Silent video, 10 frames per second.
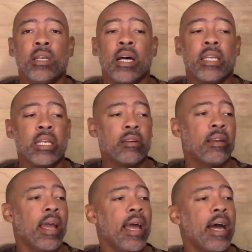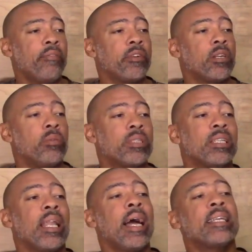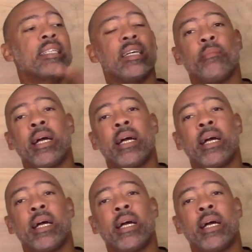A year and a half ago was the last time